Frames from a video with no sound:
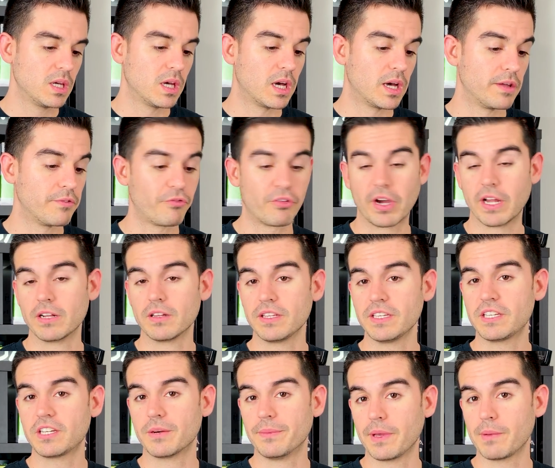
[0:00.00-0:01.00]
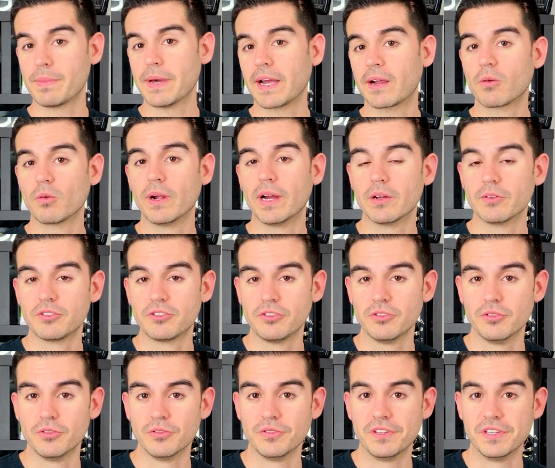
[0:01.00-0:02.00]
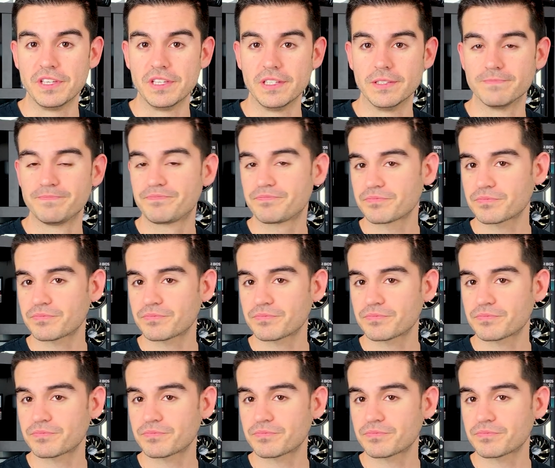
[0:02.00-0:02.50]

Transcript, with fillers: Uh, and finally, coming back around to the